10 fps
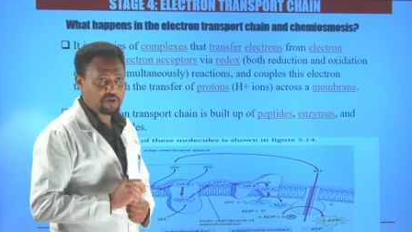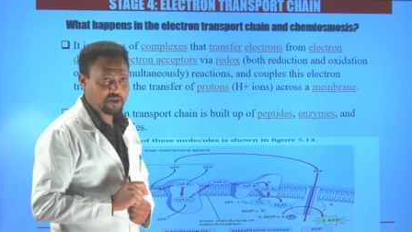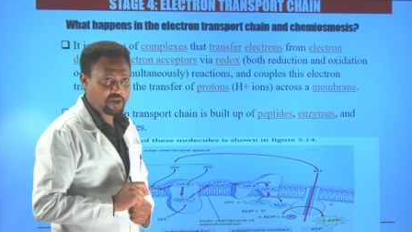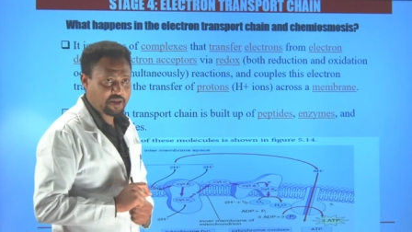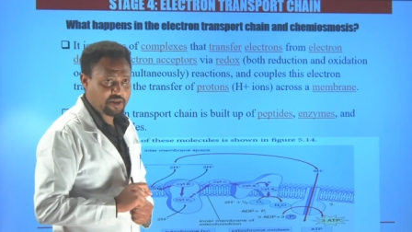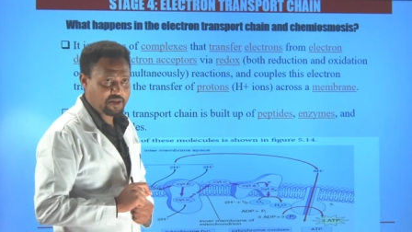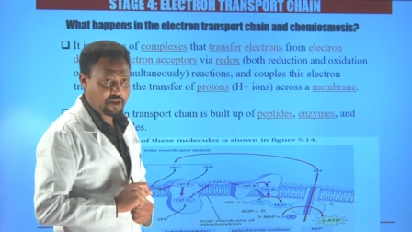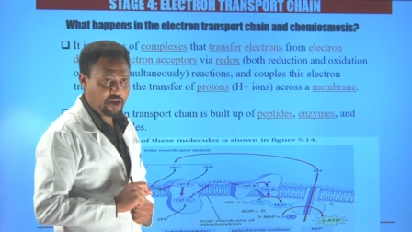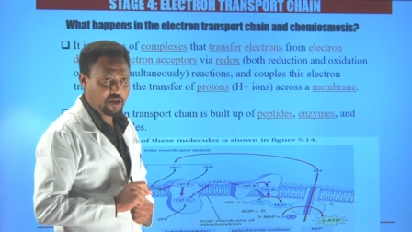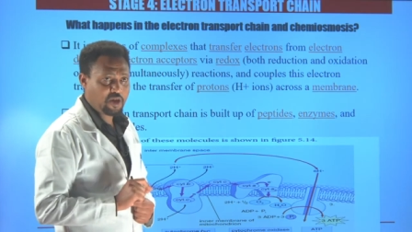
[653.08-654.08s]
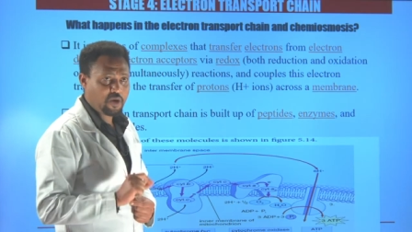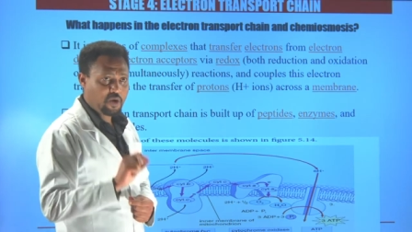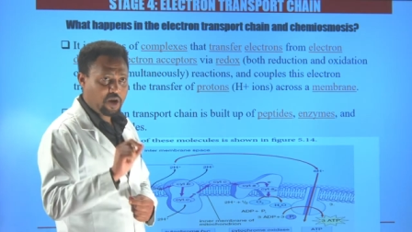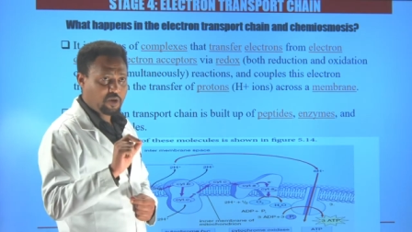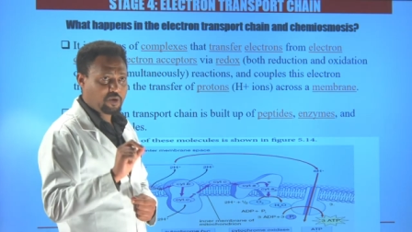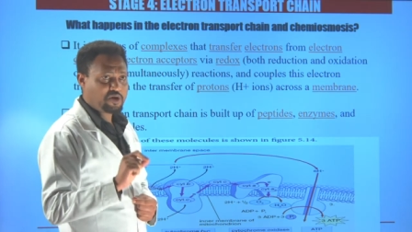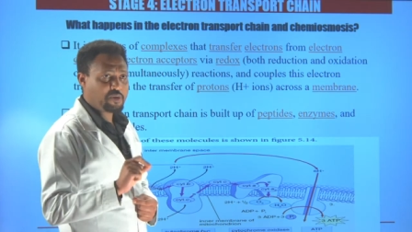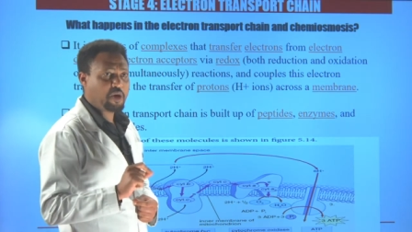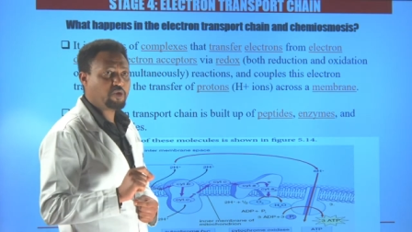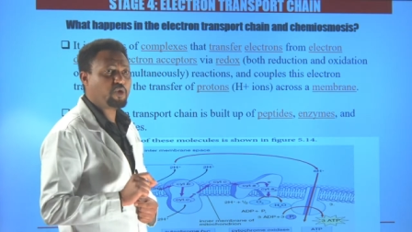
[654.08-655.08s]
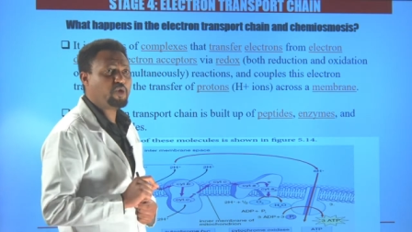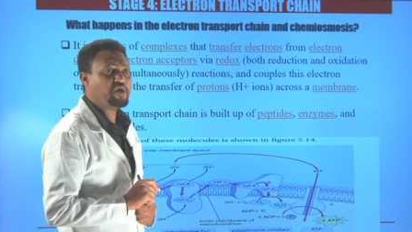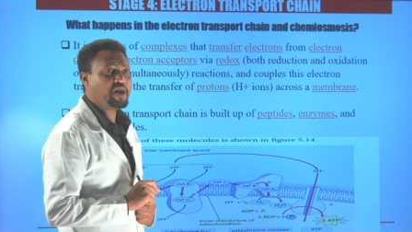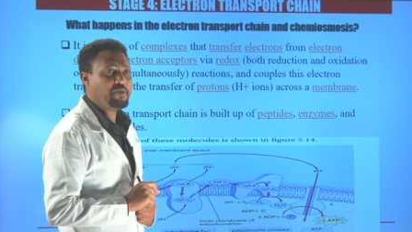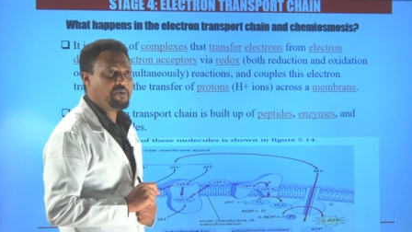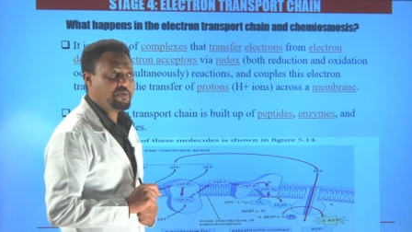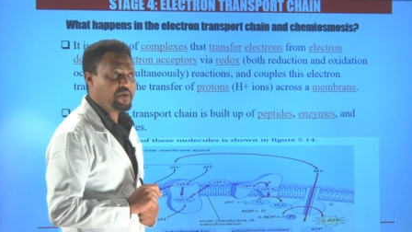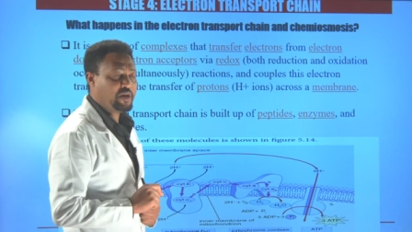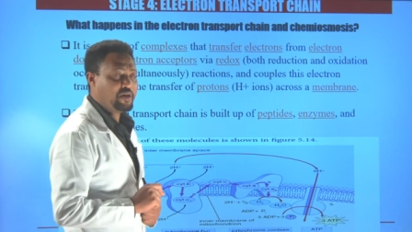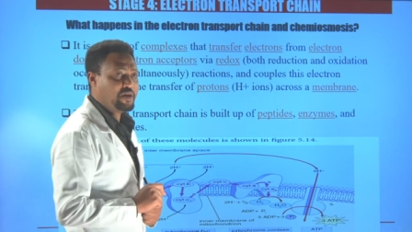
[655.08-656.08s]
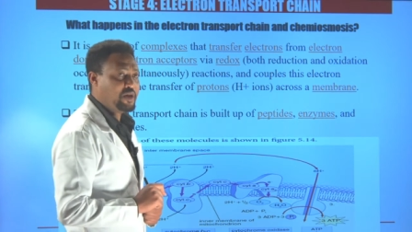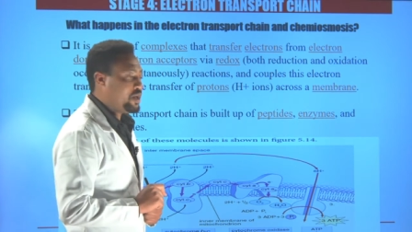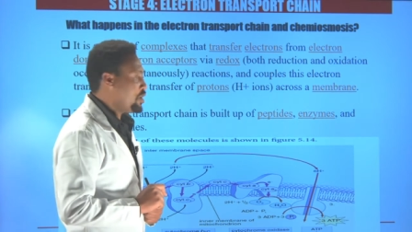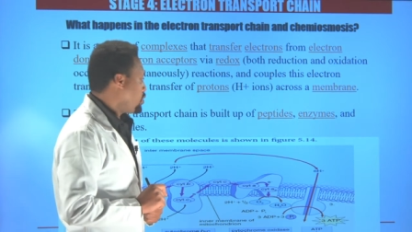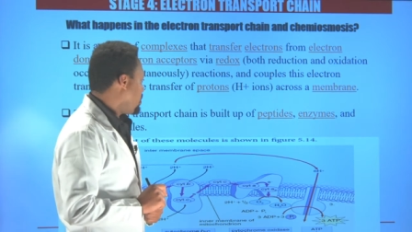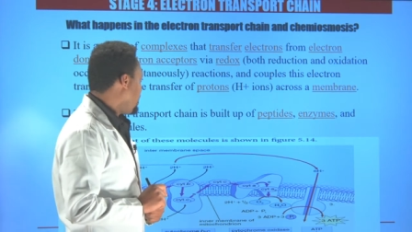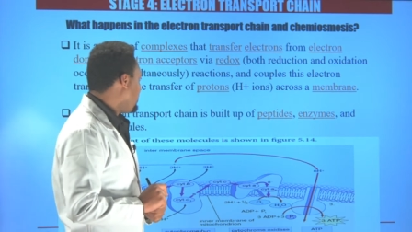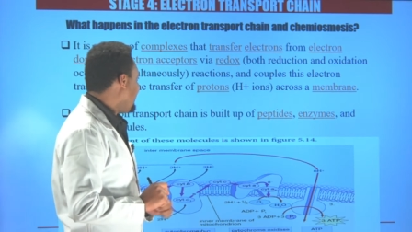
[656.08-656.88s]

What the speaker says: the cristae or across the mitochondrial membrane so that